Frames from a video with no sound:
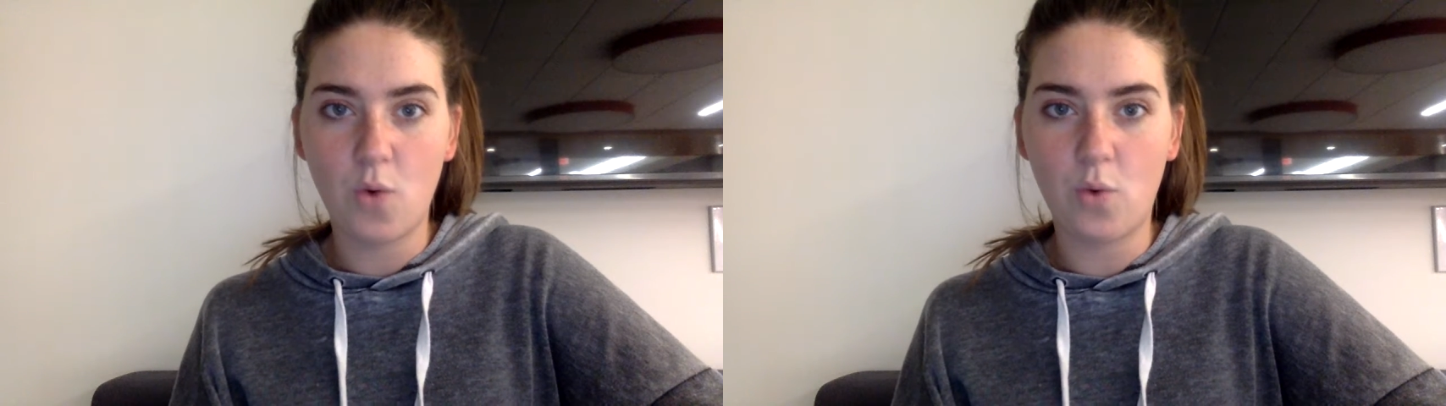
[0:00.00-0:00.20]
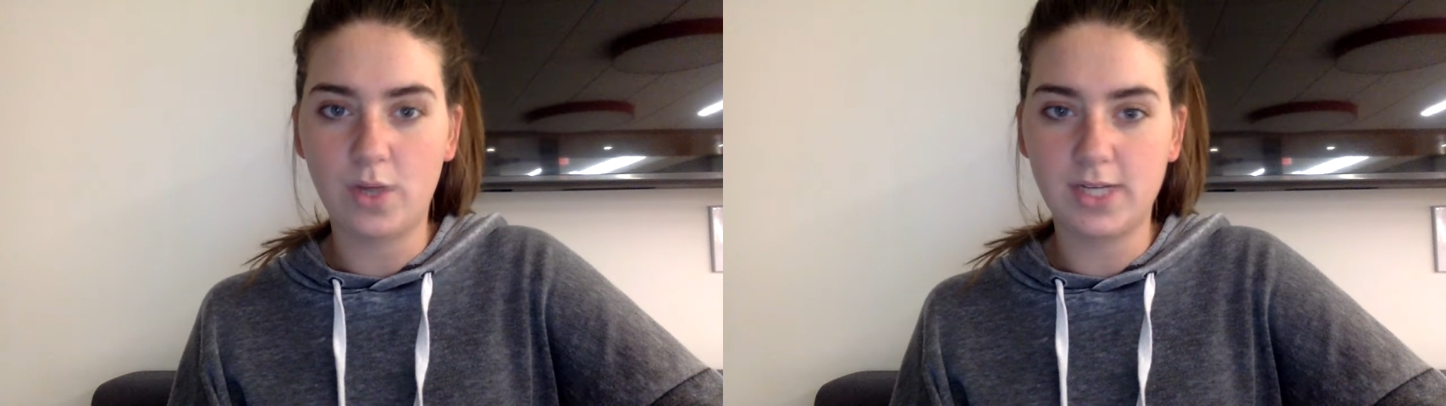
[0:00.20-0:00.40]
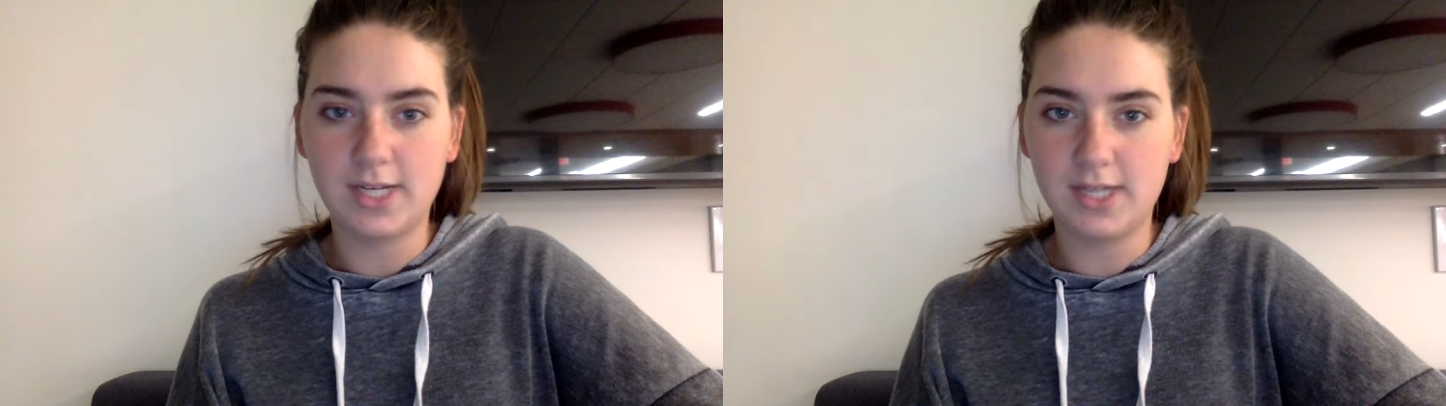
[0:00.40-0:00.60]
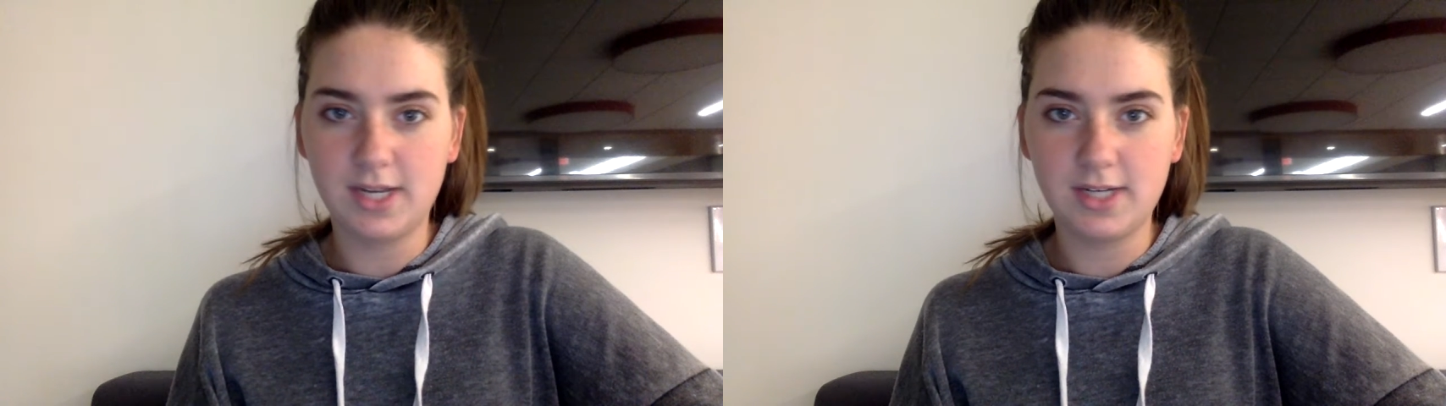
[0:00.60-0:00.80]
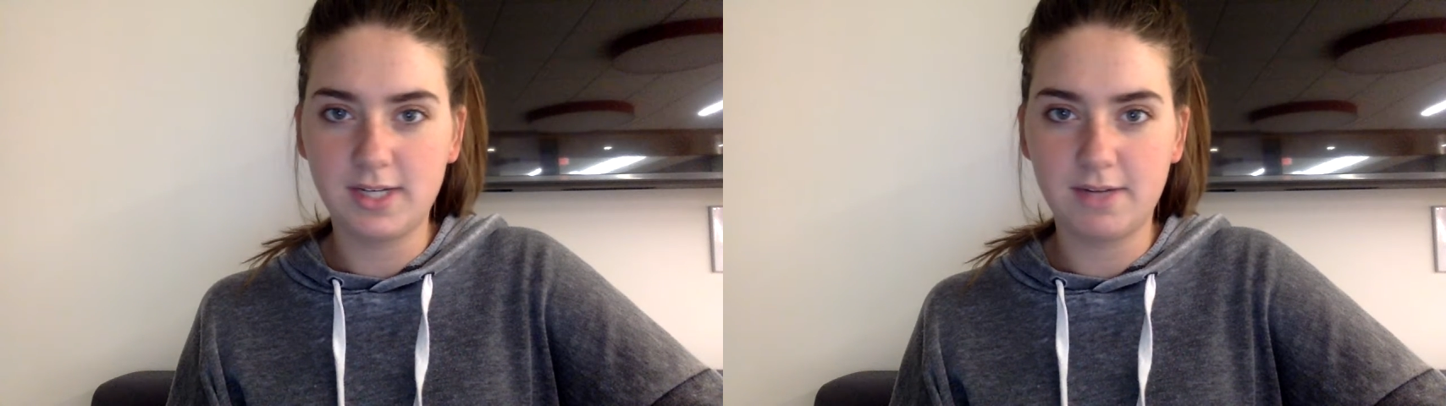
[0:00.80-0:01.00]
what is
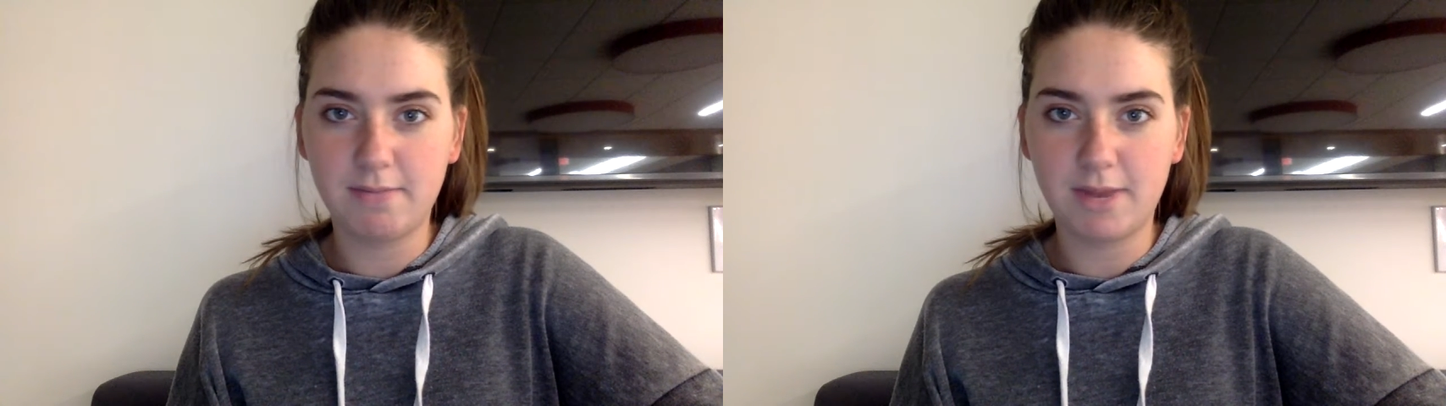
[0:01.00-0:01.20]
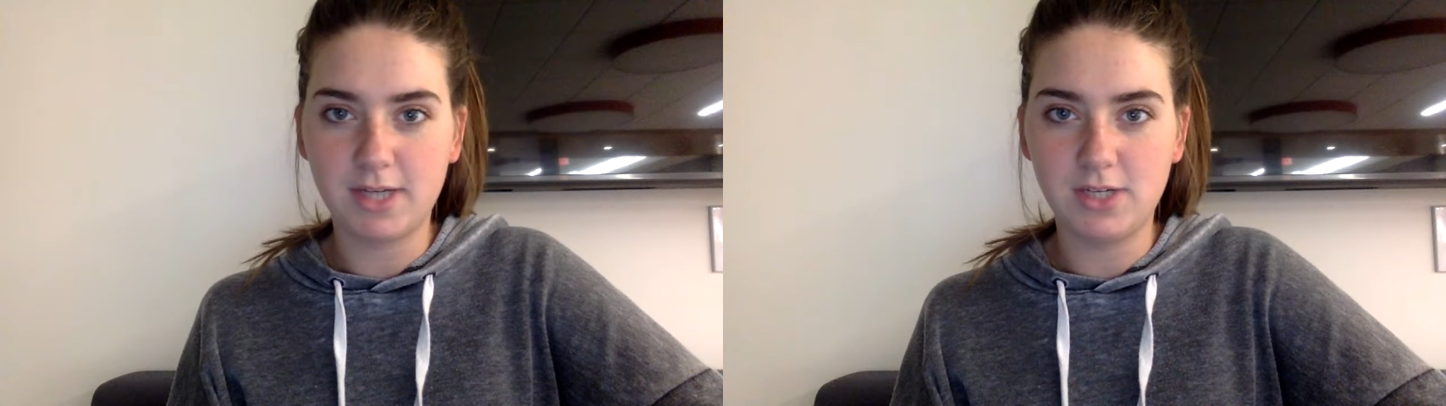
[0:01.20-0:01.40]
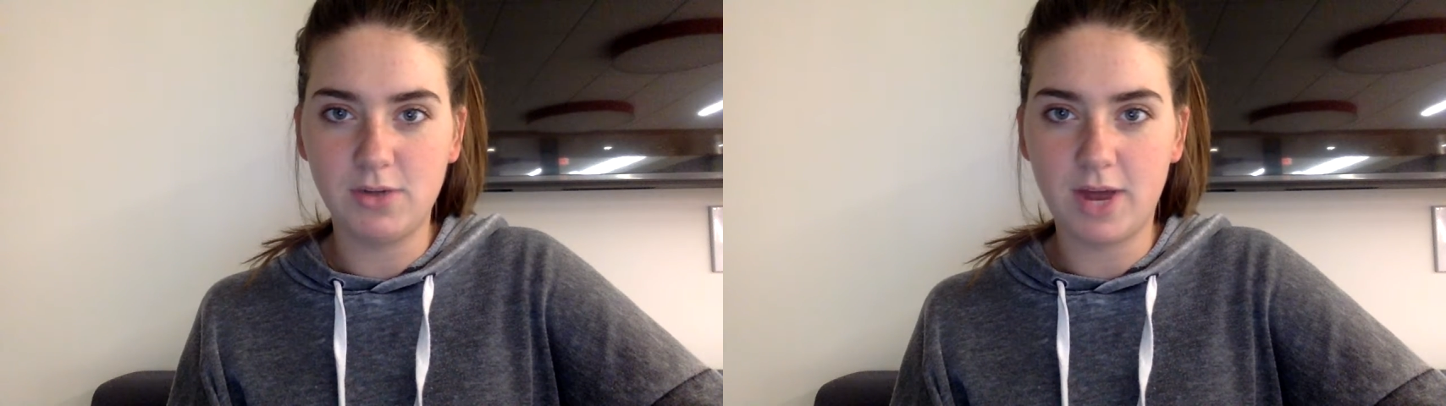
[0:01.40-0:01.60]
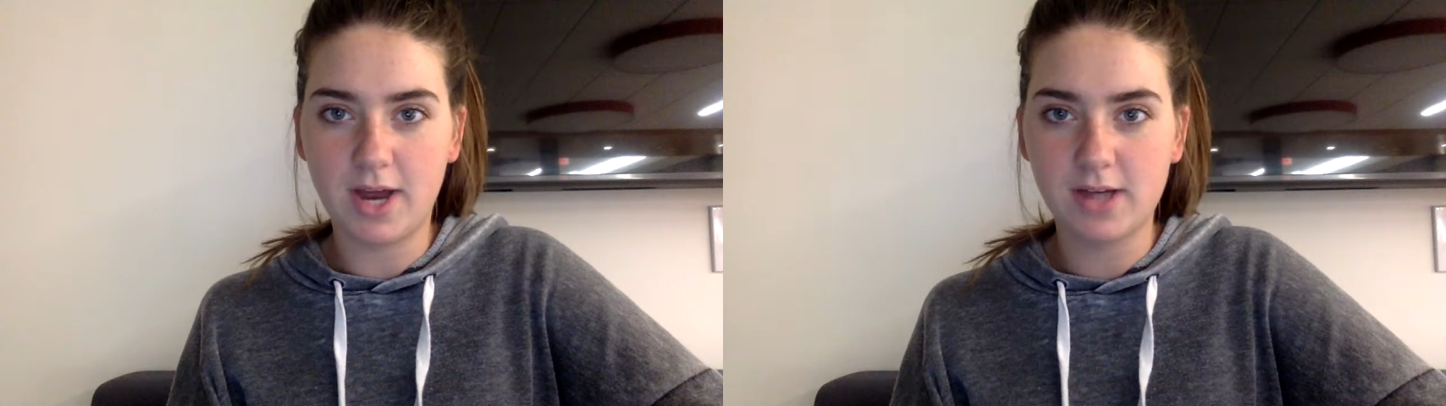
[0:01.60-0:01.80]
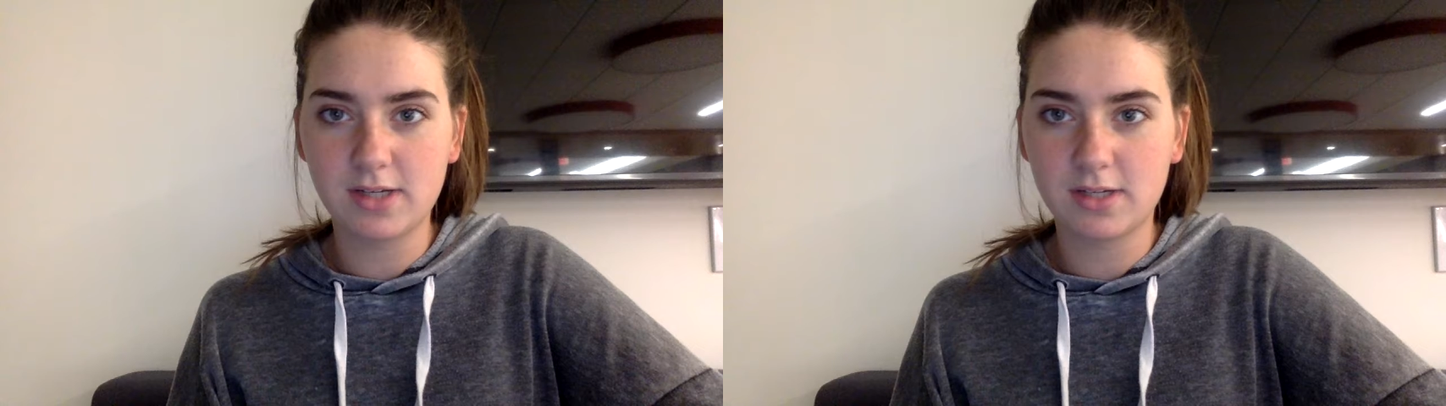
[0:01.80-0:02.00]
it, might you
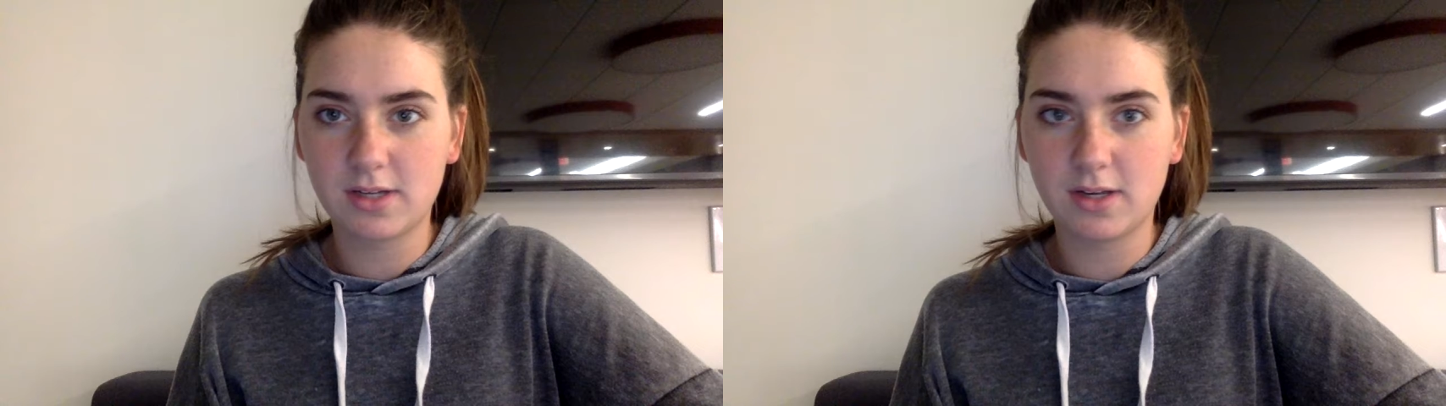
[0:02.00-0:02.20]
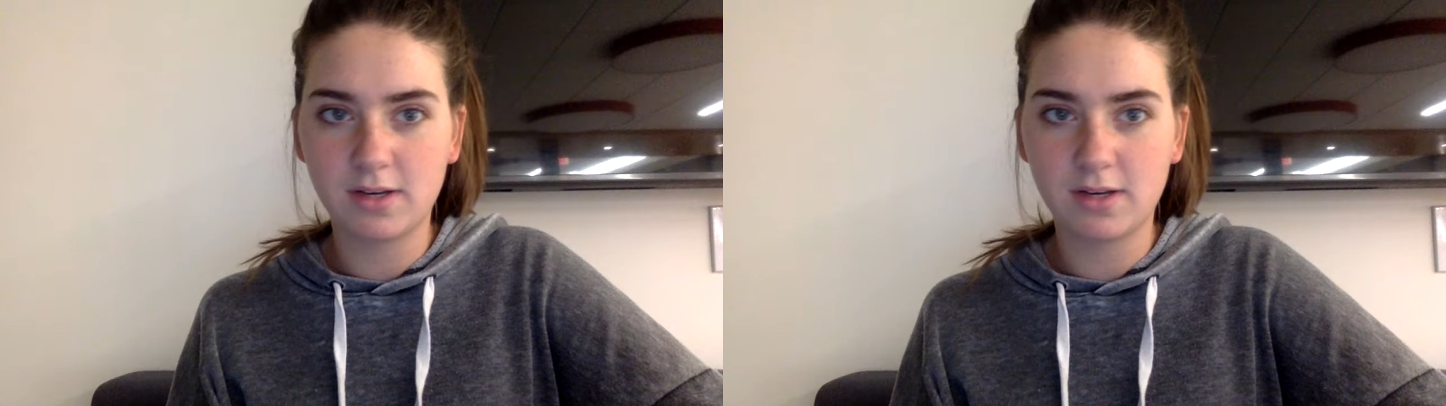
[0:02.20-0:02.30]
ask,